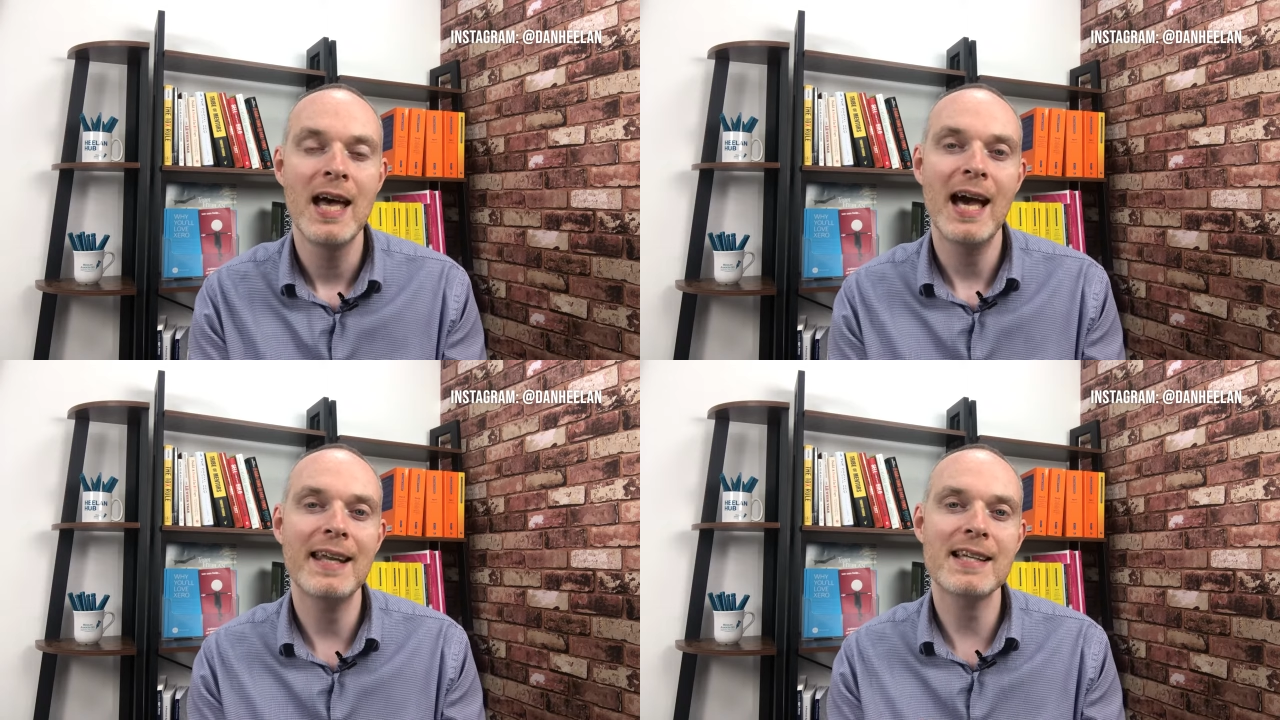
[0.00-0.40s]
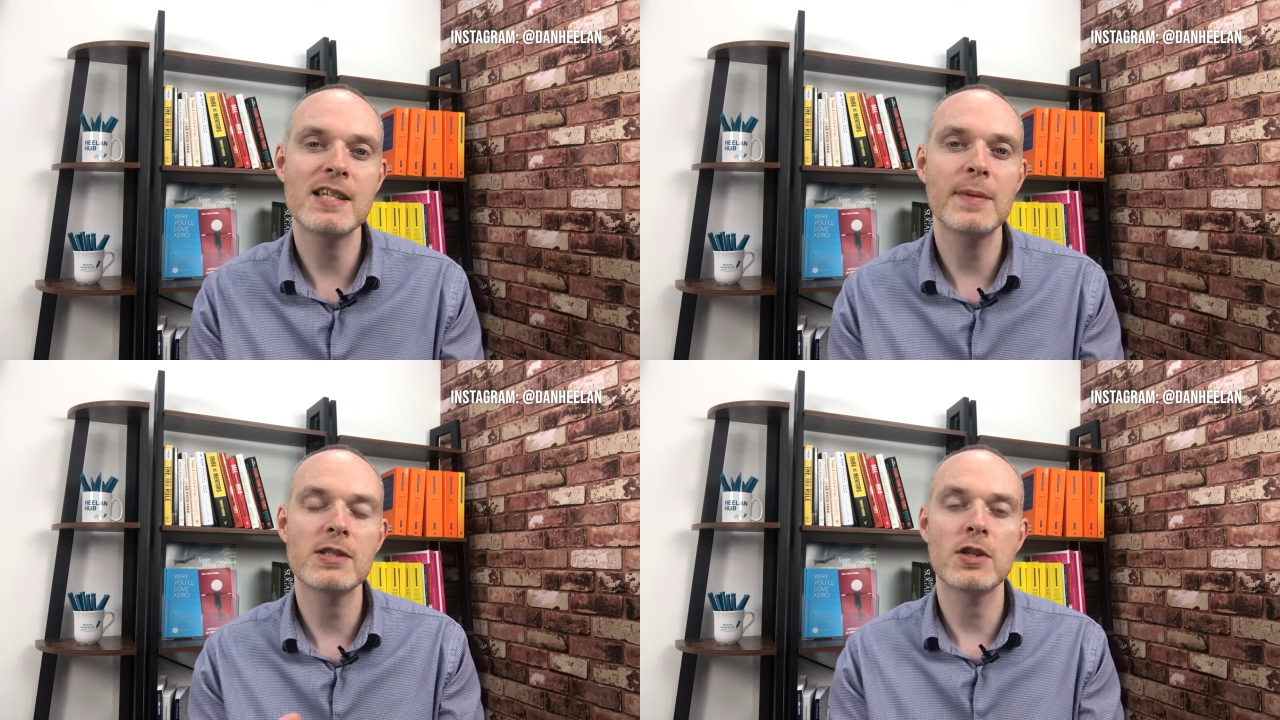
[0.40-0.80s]
And that's
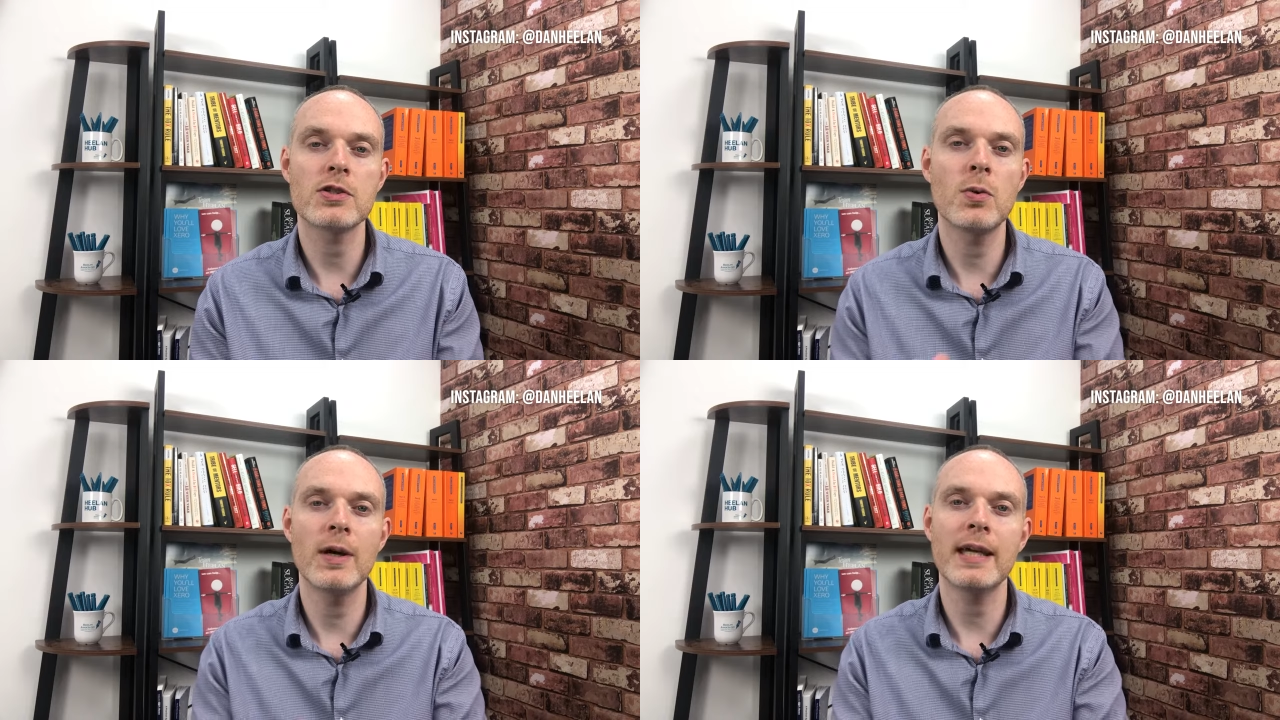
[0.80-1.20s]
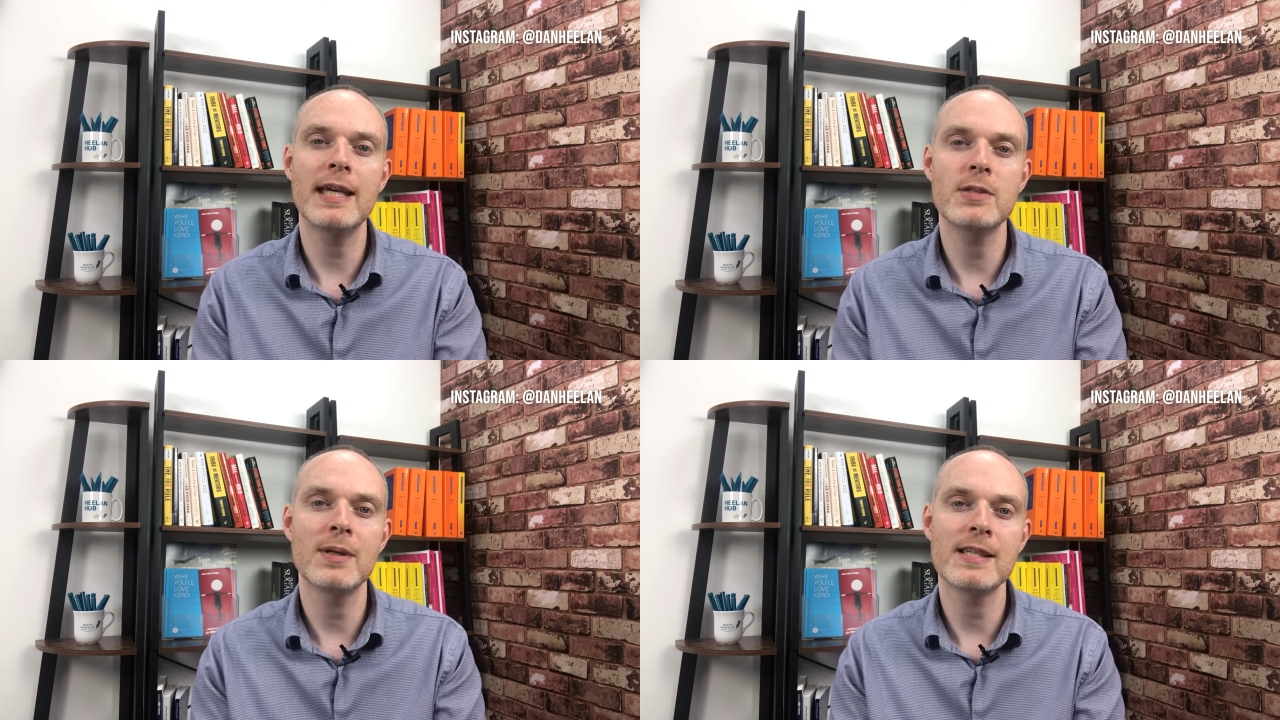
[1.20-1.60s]
something that's quite
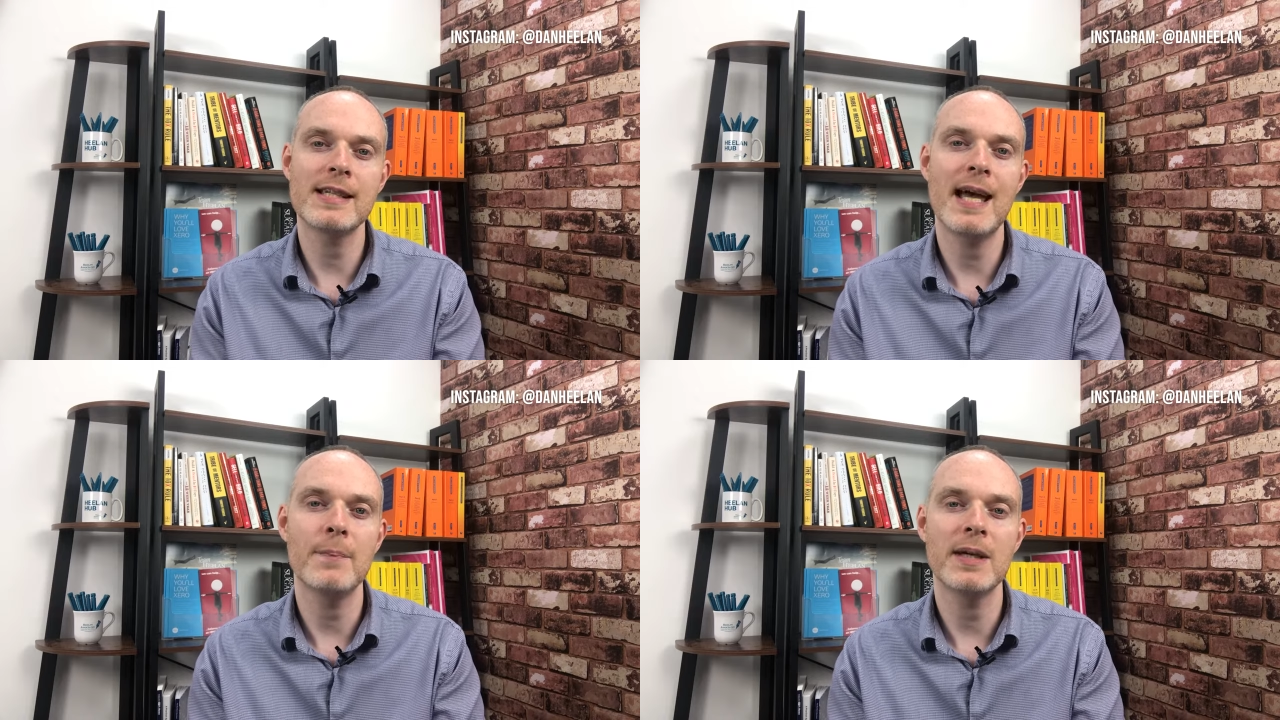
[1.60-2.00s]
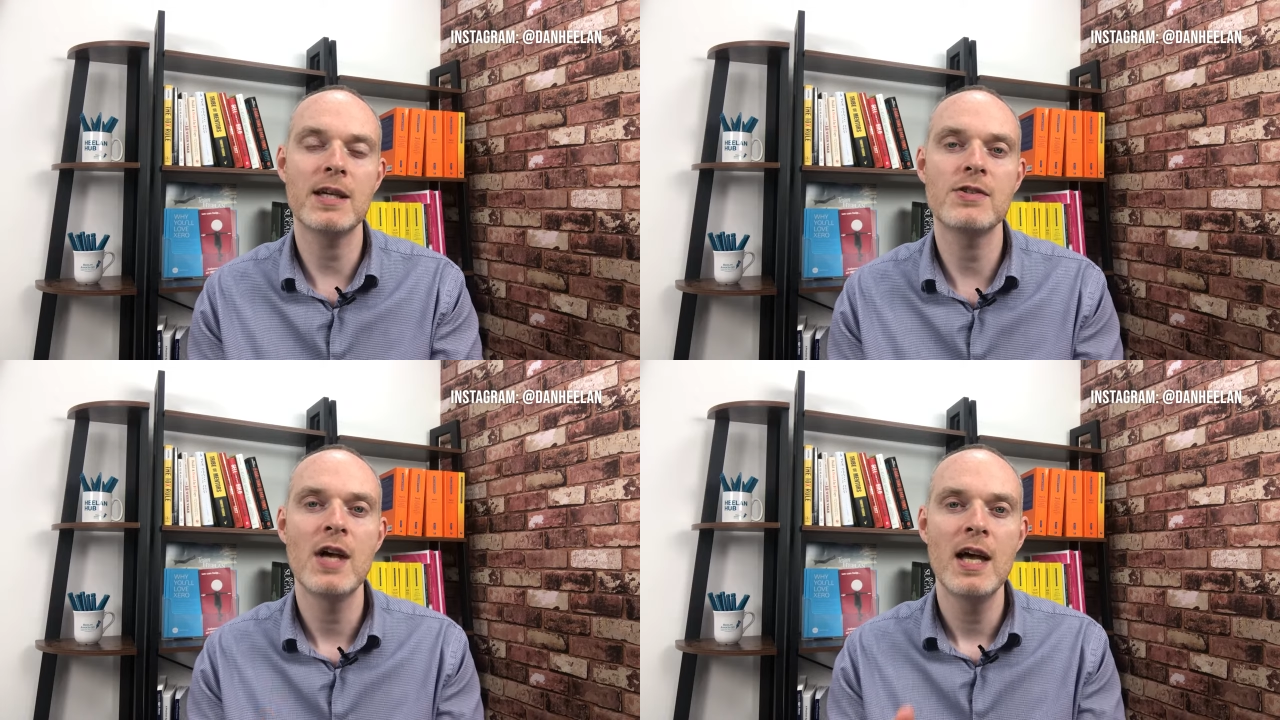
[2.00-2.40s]
key to understand,
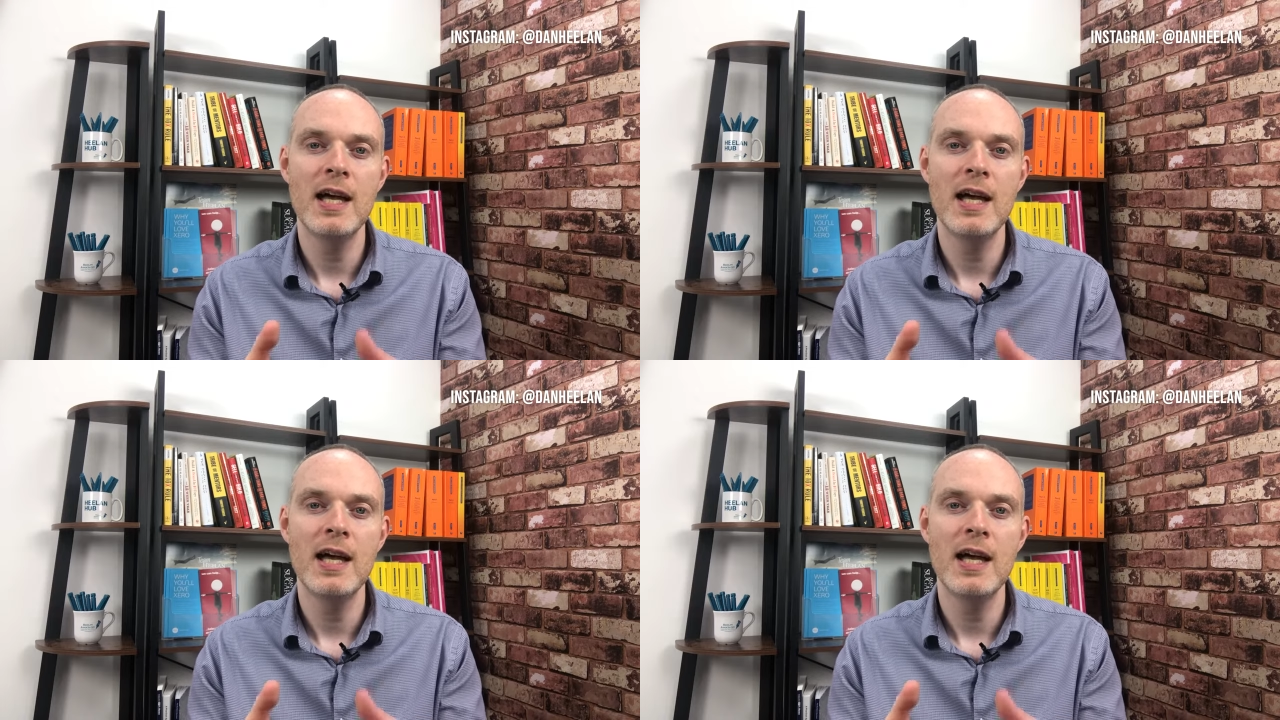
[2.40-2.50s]
because